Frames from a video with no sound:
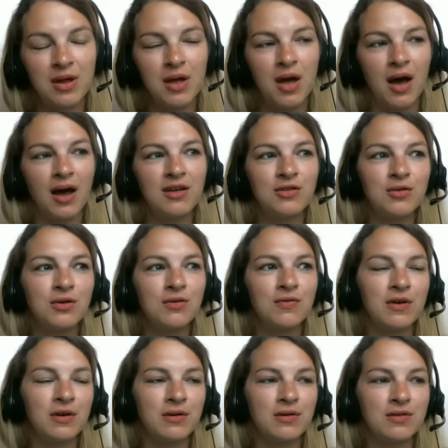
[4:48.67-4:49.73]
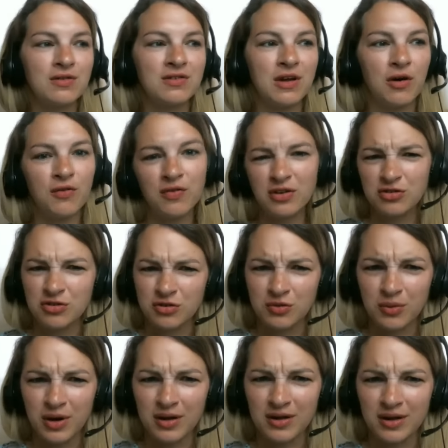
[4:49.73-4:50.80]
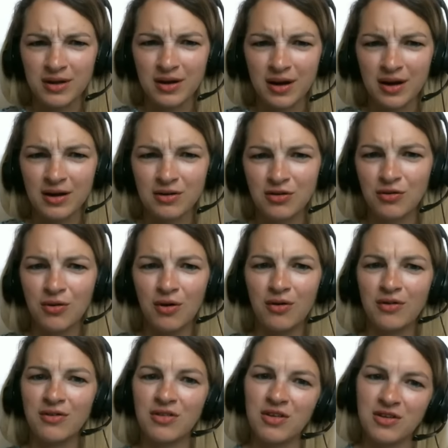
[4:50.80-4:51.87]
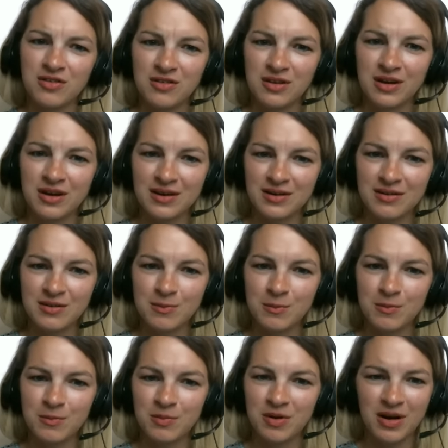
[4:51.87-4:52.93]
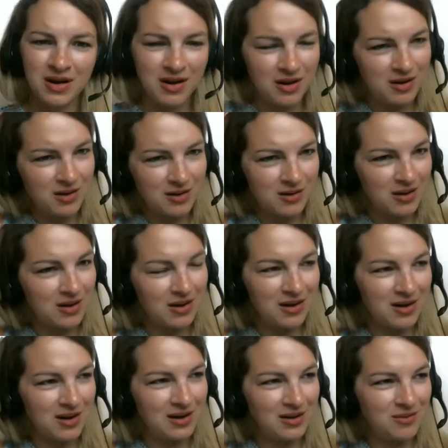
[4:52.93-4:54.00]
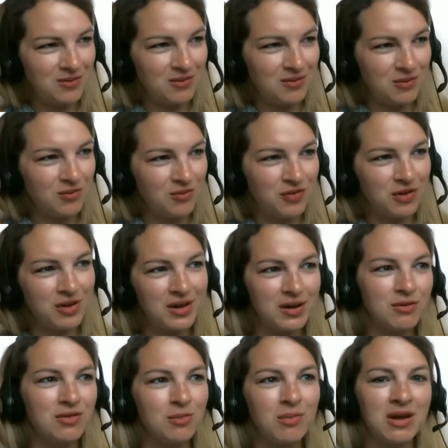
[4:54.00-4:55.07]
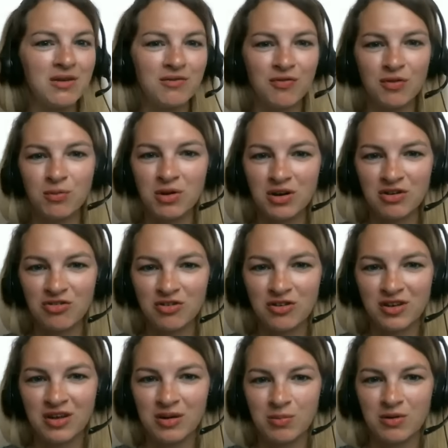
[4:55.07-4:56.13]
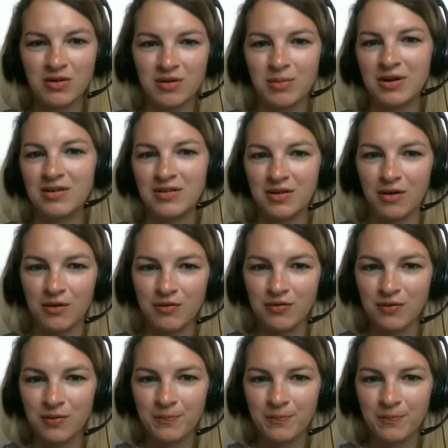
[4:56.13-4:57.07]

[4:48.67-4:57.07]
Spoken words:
I sort of felt selfish in a way. Like I knew all of these things, but I didn't feel like it was meant for me to just keep it to myself.